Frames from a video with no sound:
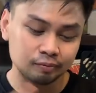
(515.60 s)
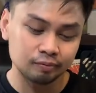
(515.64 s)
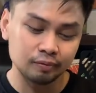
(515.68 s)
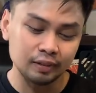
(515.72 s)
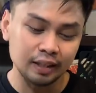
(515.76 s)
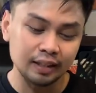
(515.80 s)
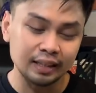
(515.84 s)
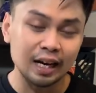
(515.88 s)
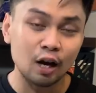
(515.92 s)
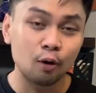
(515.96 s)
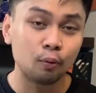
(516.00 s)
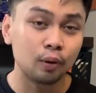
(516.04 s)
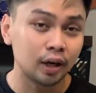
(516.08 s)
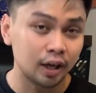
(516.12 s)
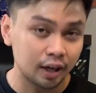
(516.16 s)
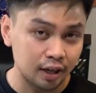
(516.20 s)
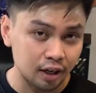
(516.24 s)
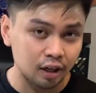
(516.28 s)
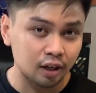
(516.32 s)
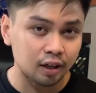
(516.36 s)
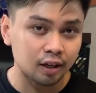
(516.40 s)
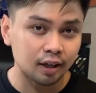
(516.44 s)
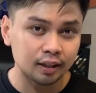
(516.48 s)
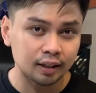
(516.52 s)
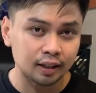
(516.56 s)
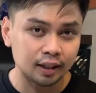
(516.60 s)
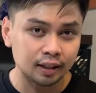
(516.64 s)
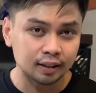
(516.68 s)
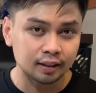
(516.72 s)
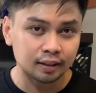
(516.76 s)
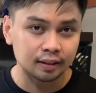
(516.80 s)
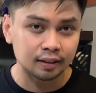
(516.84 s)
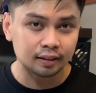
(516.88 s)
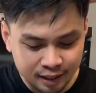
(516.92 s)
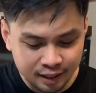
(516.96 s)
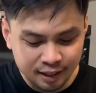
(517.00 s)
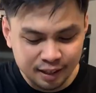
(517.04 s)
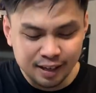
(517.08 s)
And now we're gonna cut it.
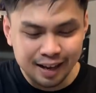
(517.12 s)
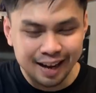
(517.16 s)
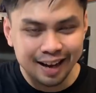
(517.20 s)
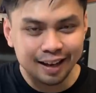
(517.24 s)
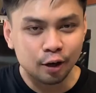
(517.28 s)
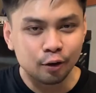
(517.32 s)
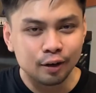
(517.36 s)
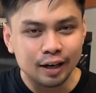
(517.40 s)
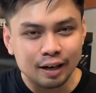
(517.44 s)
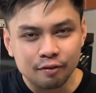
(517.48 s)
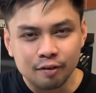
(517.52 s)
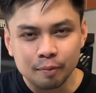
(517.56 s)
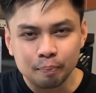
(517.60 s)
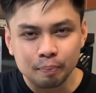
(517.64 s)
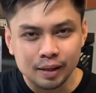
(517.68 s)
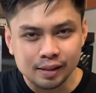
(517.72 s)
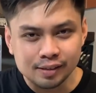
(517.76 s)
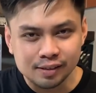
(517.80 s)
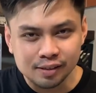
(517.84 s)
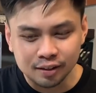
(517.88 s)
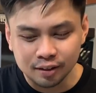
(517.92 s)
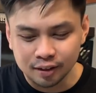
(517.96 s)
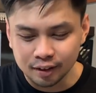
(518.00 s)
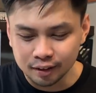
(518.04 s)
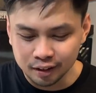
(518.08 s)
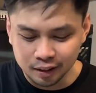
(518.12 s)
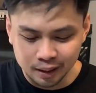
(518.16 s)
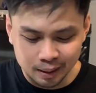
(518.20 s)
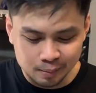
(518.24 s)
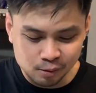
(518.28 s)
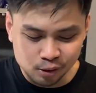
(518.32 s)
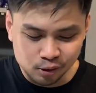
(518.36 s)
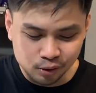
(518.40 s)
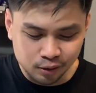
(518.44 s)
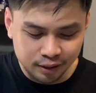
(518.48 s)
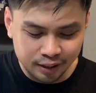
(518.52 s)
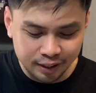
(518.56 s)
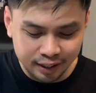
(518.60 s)
I don't have a pizza cutter, I'm
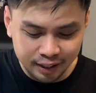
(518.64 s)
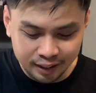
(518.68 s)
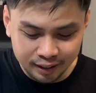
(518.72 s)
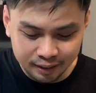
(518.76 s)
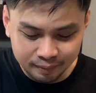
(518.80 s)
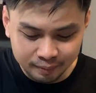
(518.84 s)
sorry.